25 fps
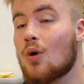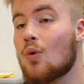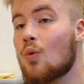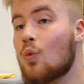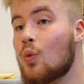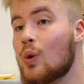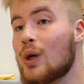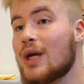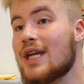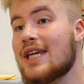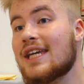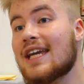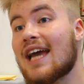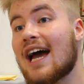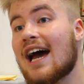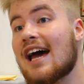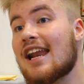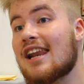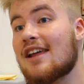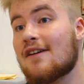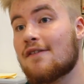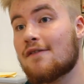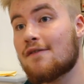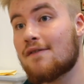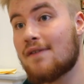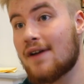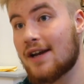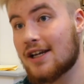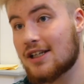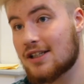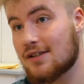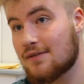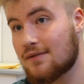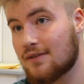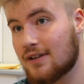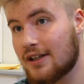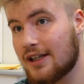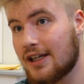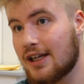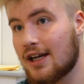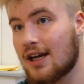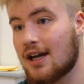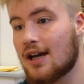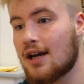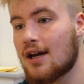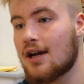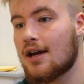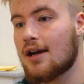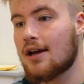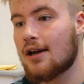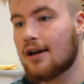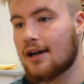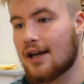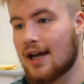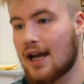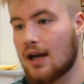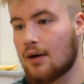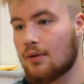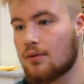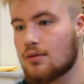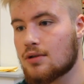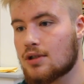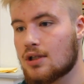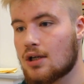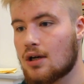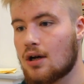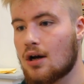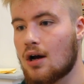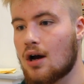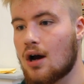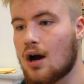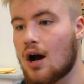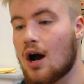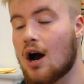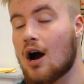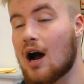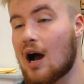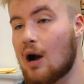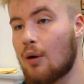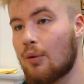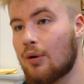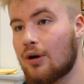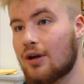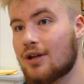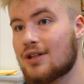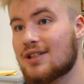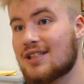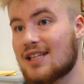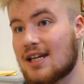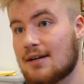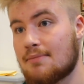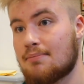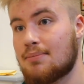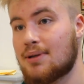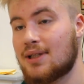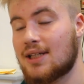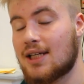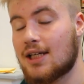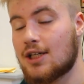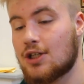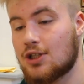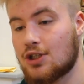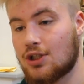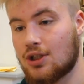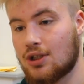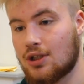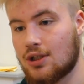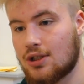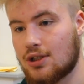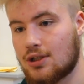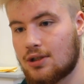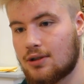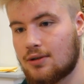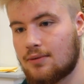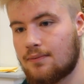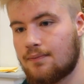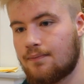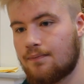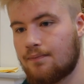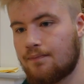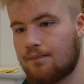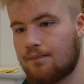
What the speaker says: we can effectively counter our temptations.